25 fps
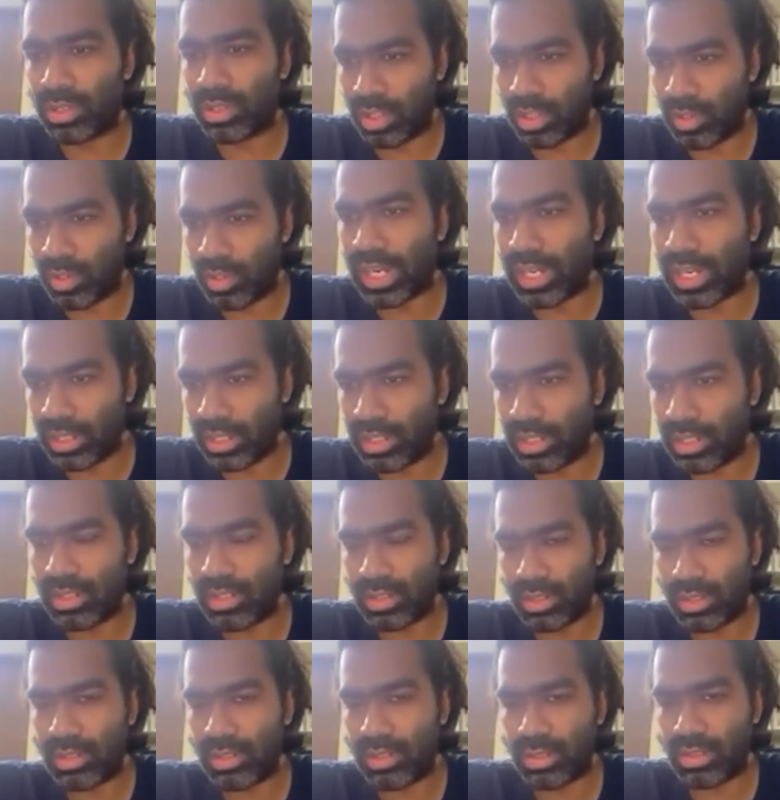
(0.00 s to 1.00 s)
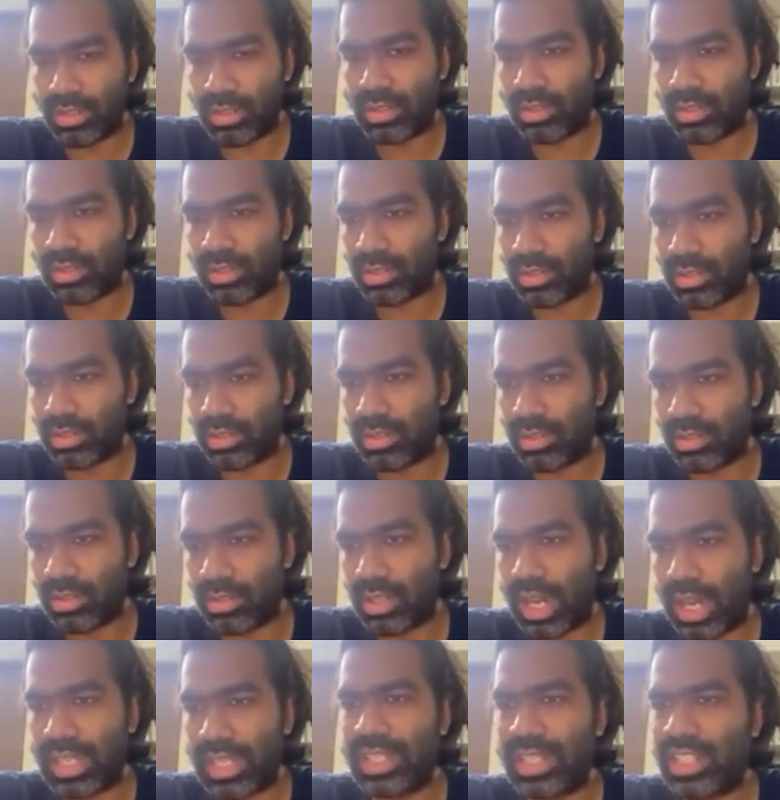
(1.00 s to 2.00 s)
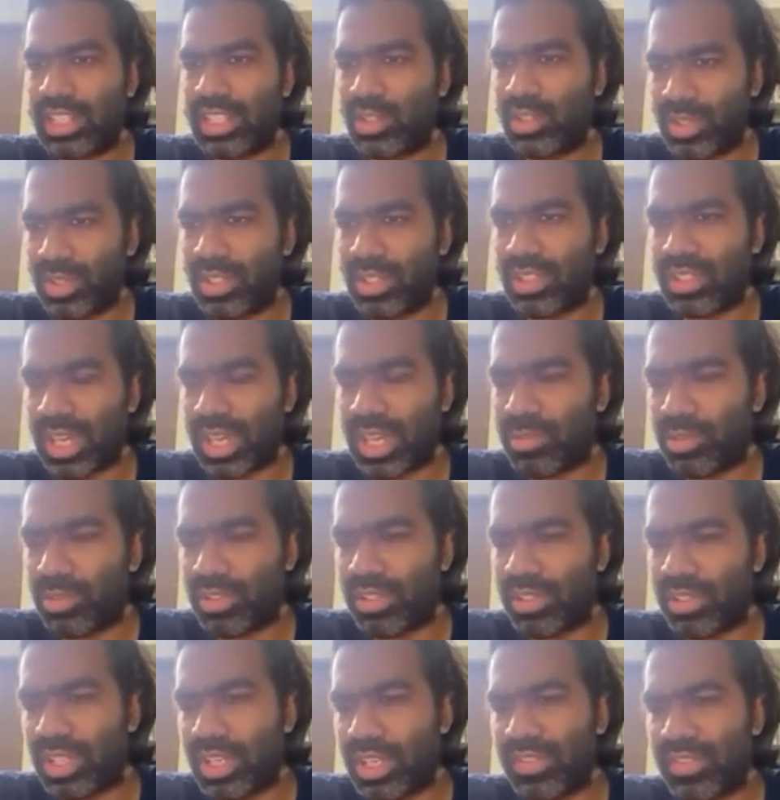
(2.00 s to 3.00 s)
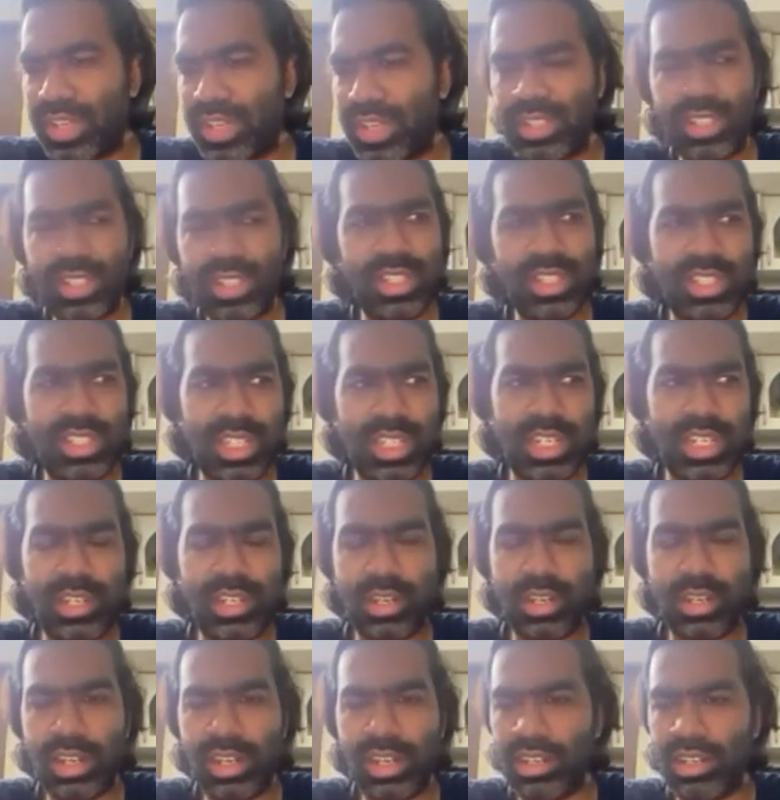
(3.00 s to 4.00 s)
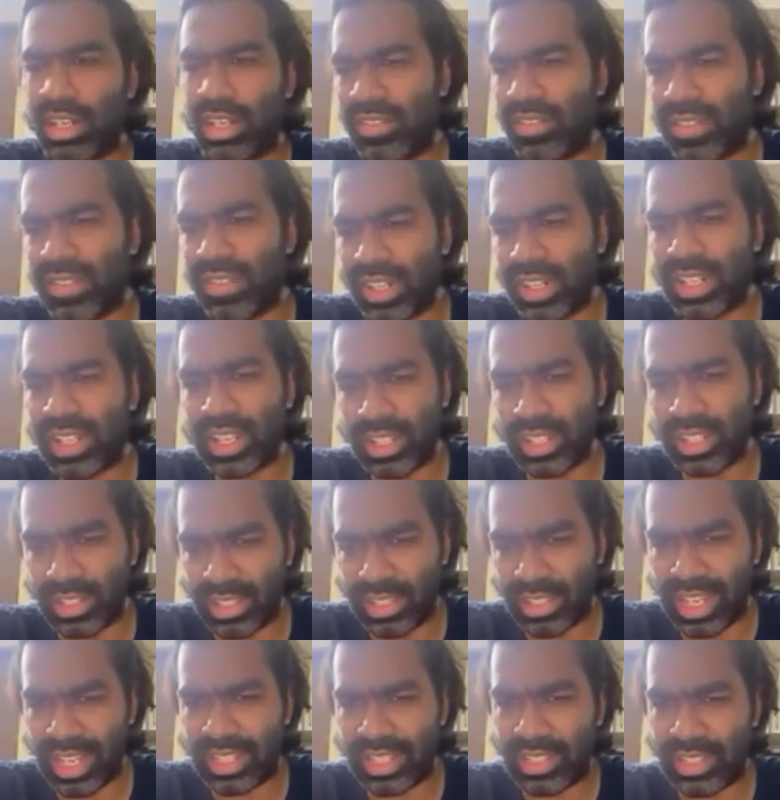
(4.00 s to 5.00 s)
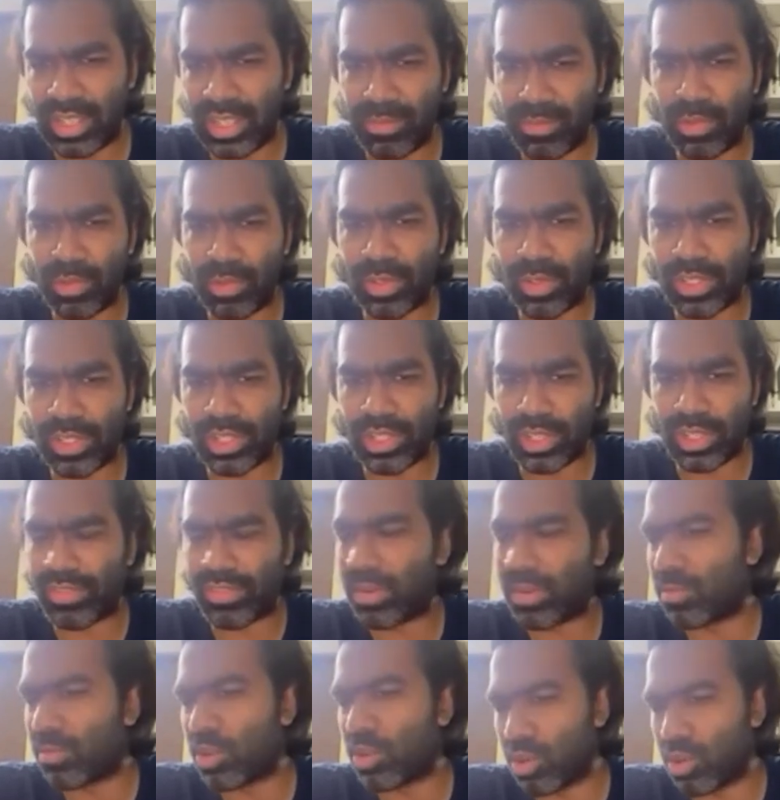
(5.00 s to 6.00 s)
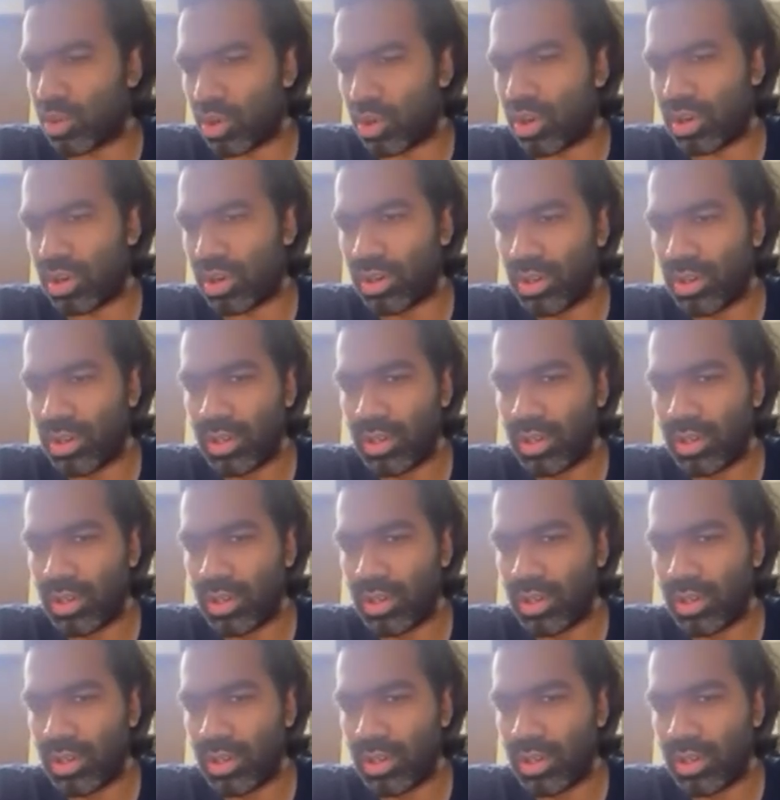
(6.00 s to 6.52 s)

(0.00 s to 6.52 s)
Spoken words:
Do you get it? I think this was the same question that we discussed the GT, right? In fact, the exact same question, if I'm not wrong.